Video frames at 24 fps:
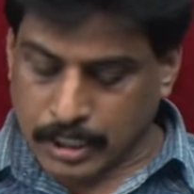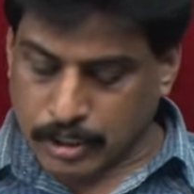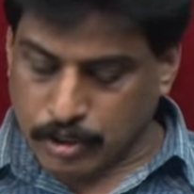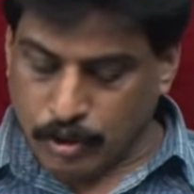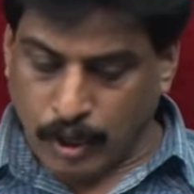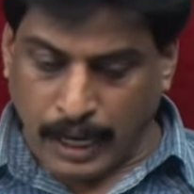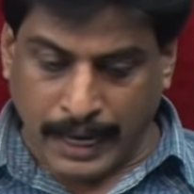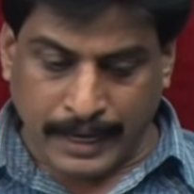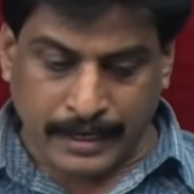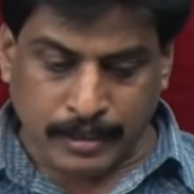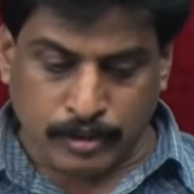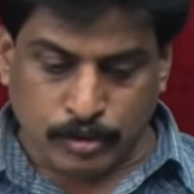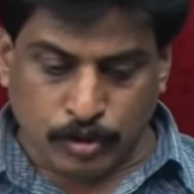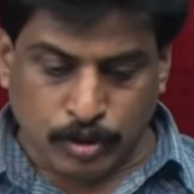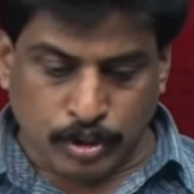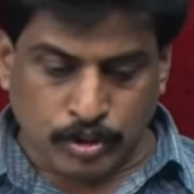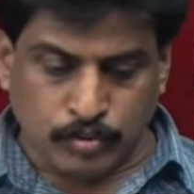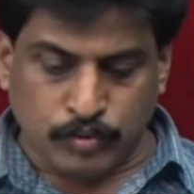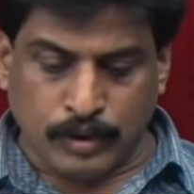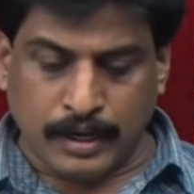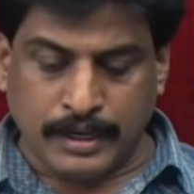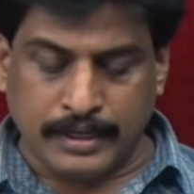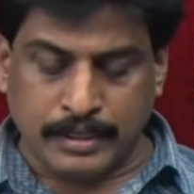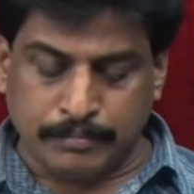No, I
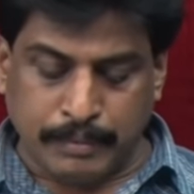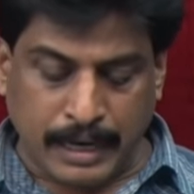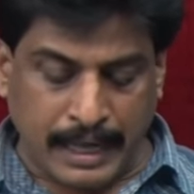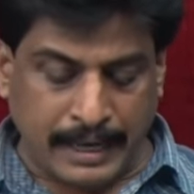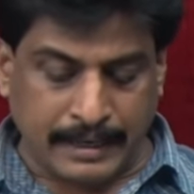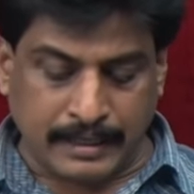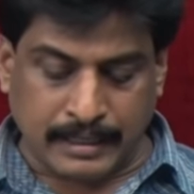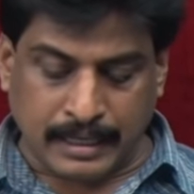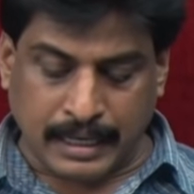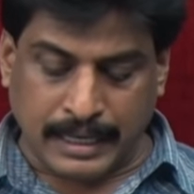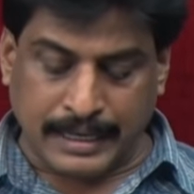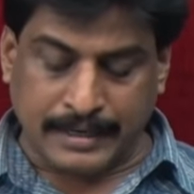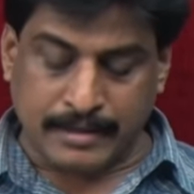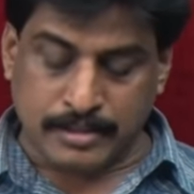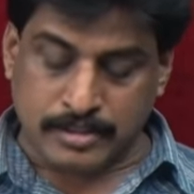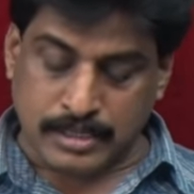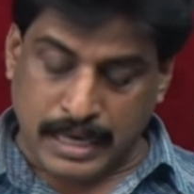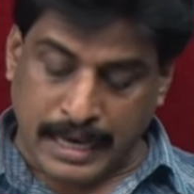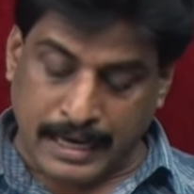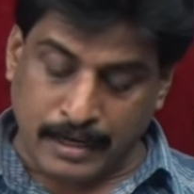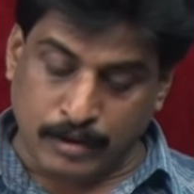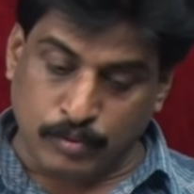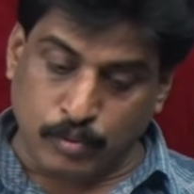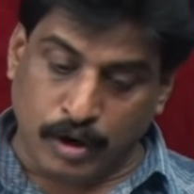don't want blank lines,
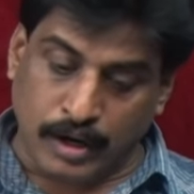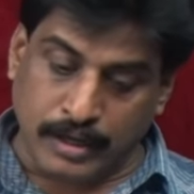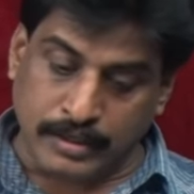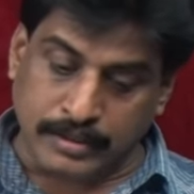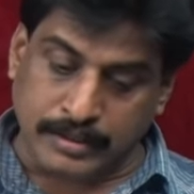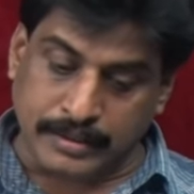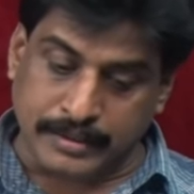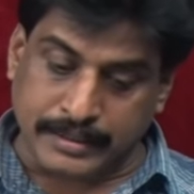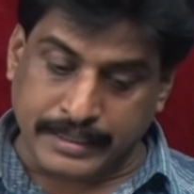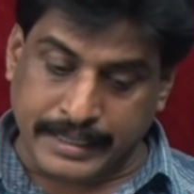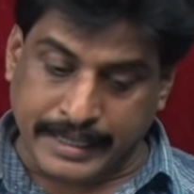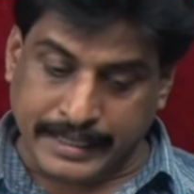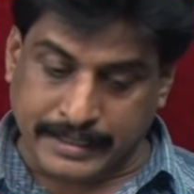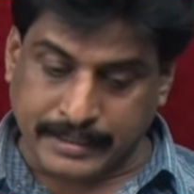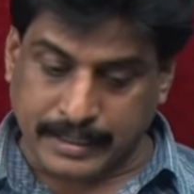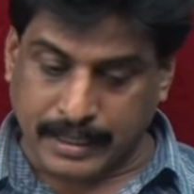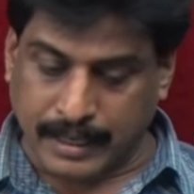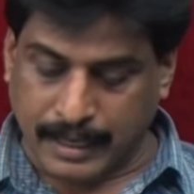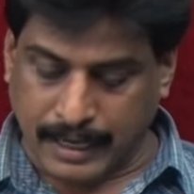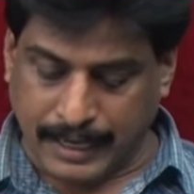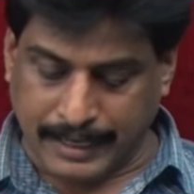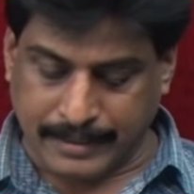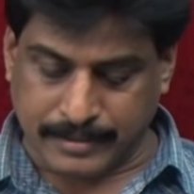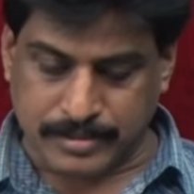I want
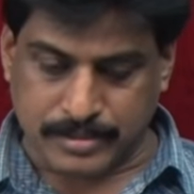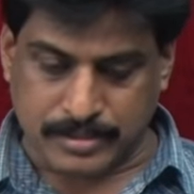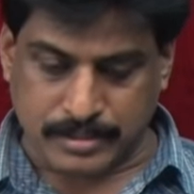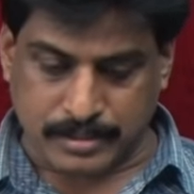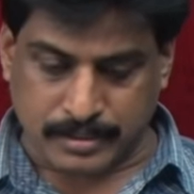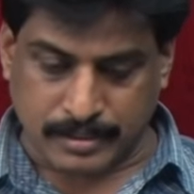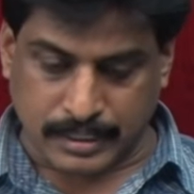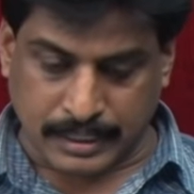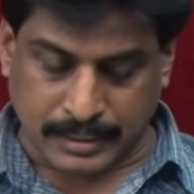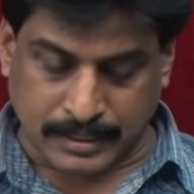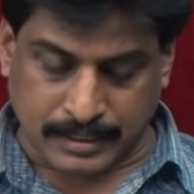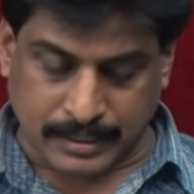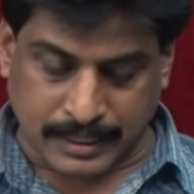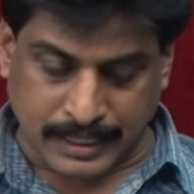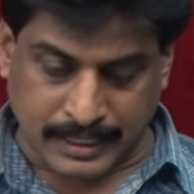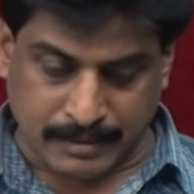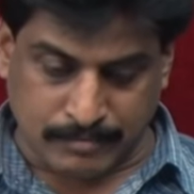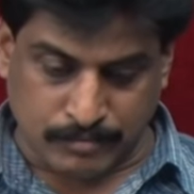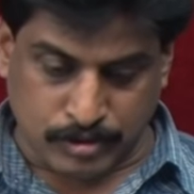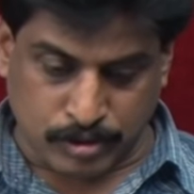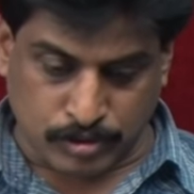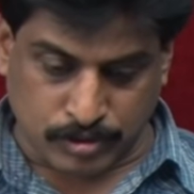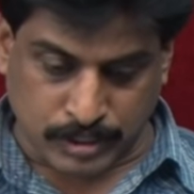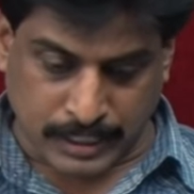data lines. That
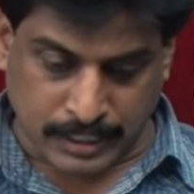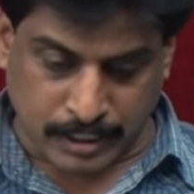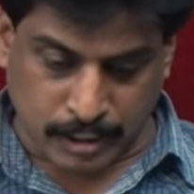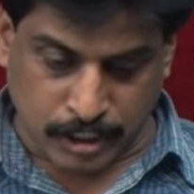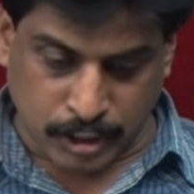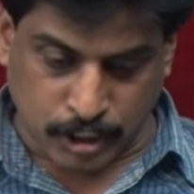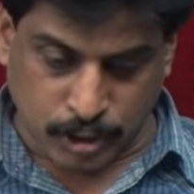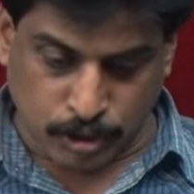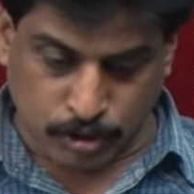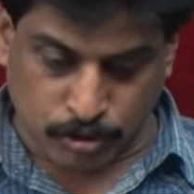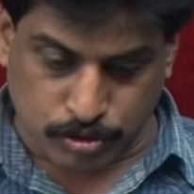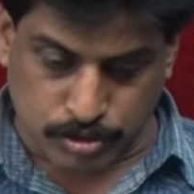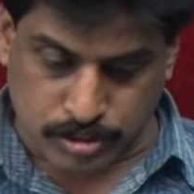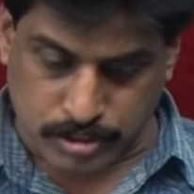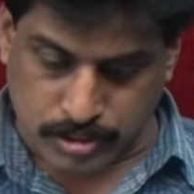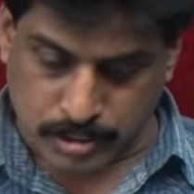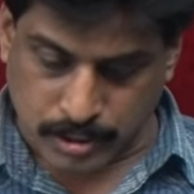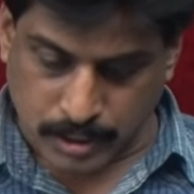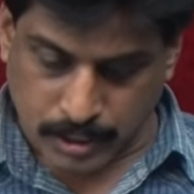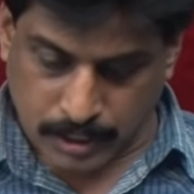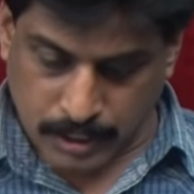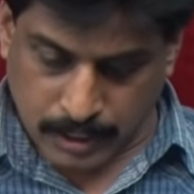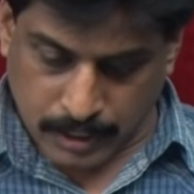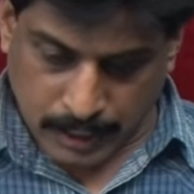time you can use
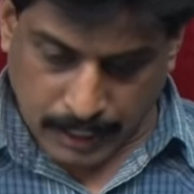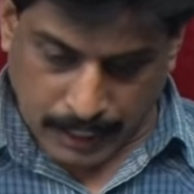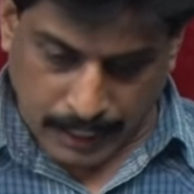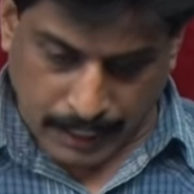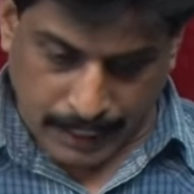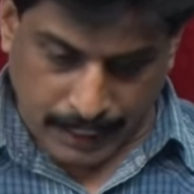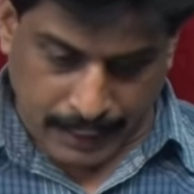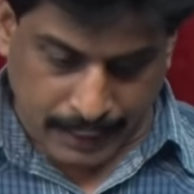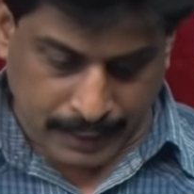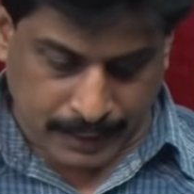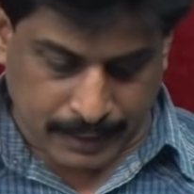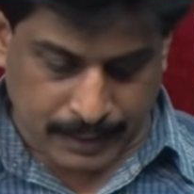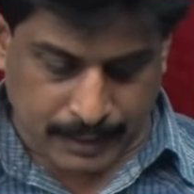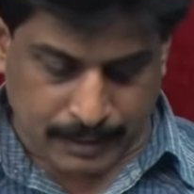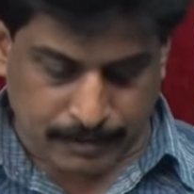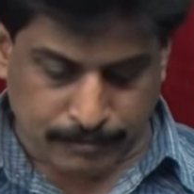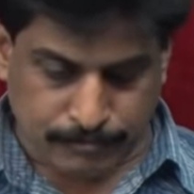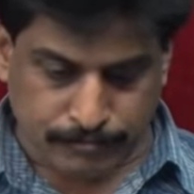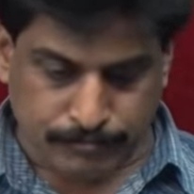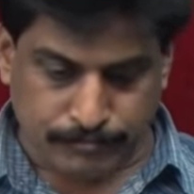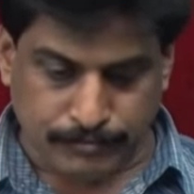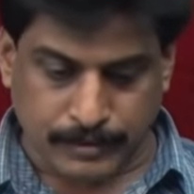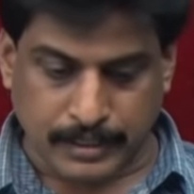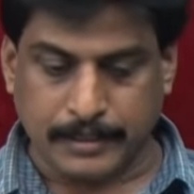and
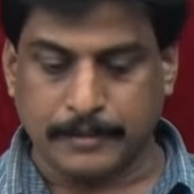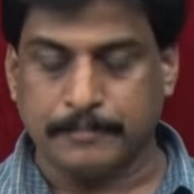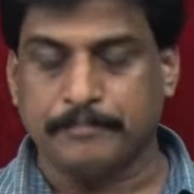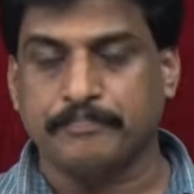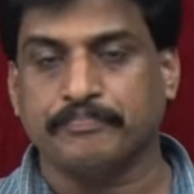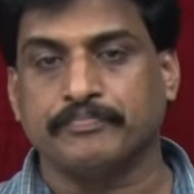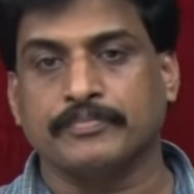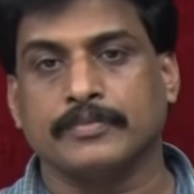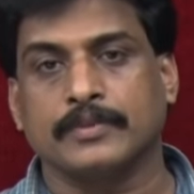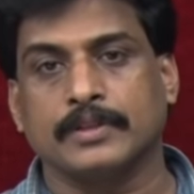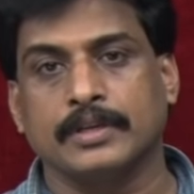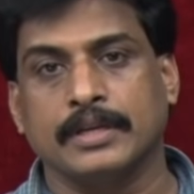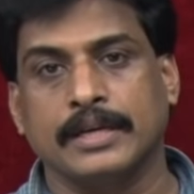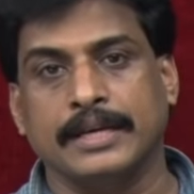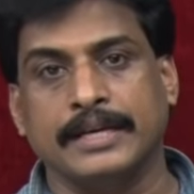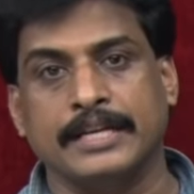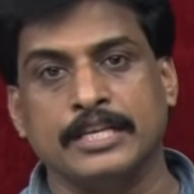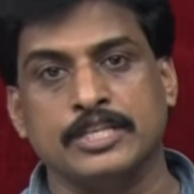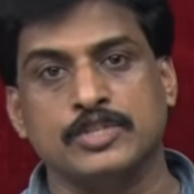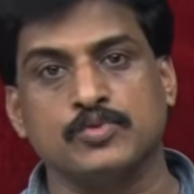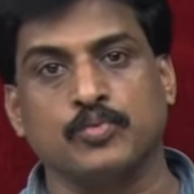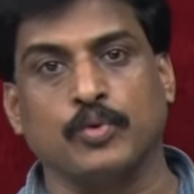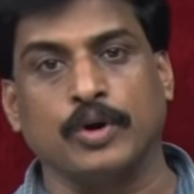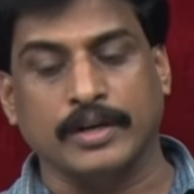V. It
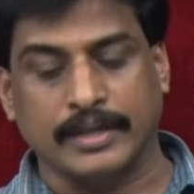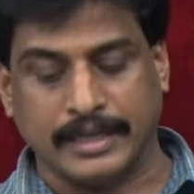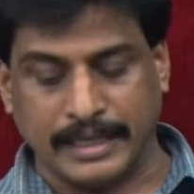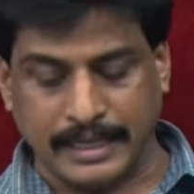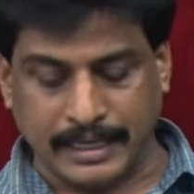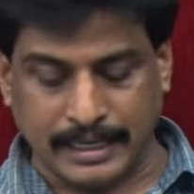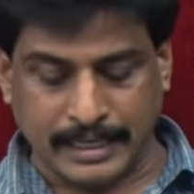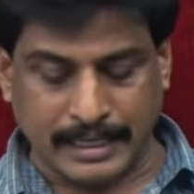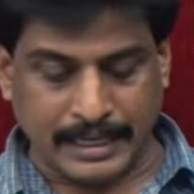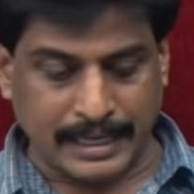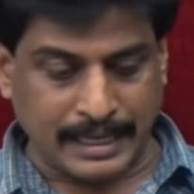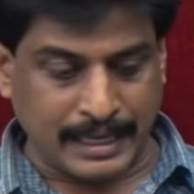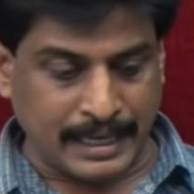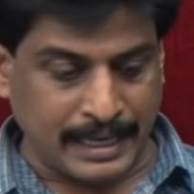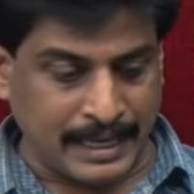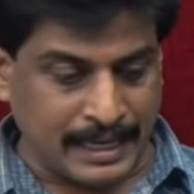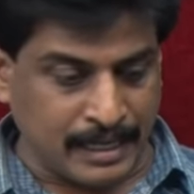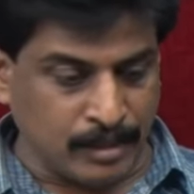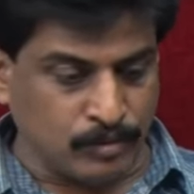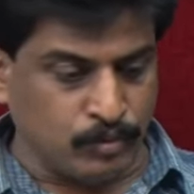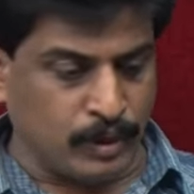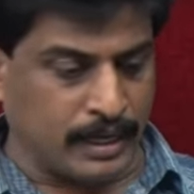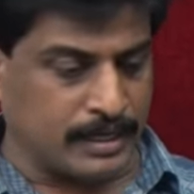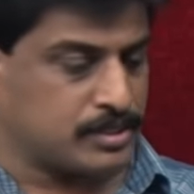is working
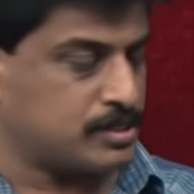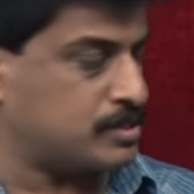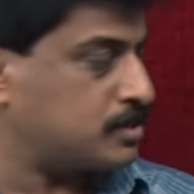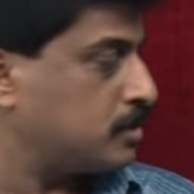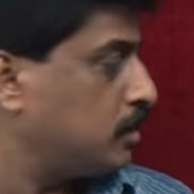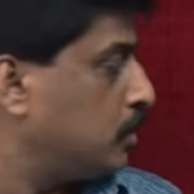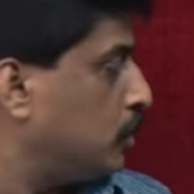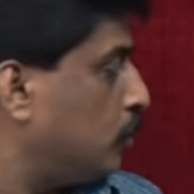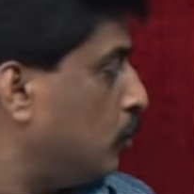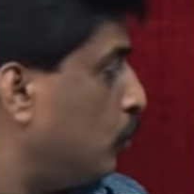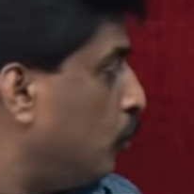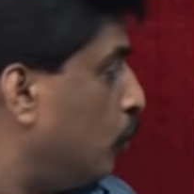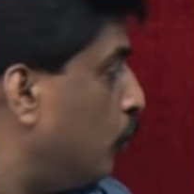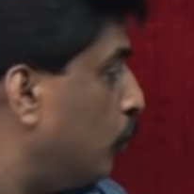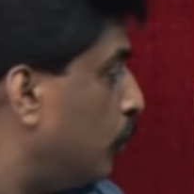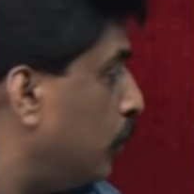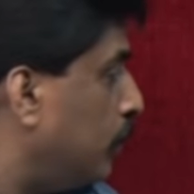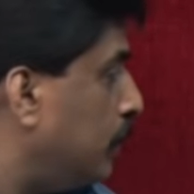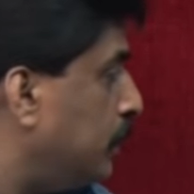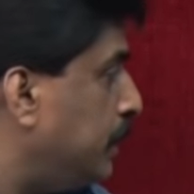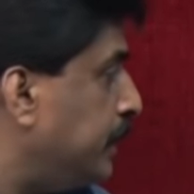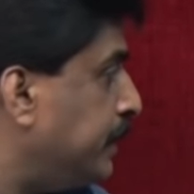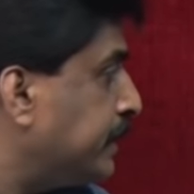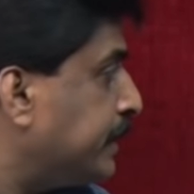inverse,
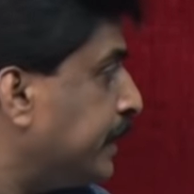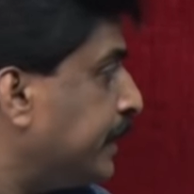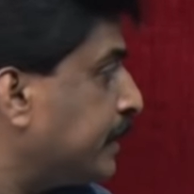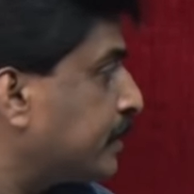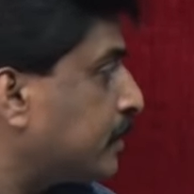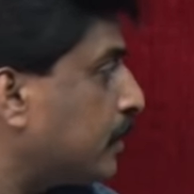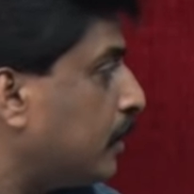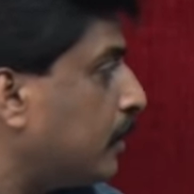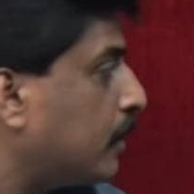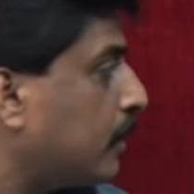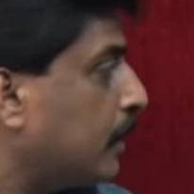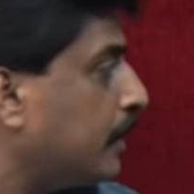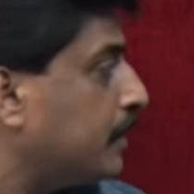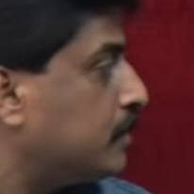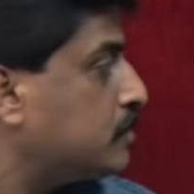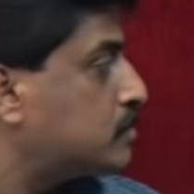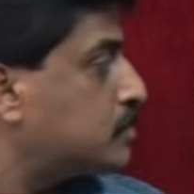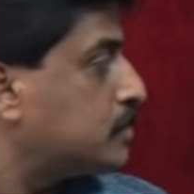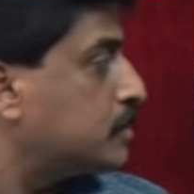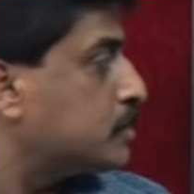only data lines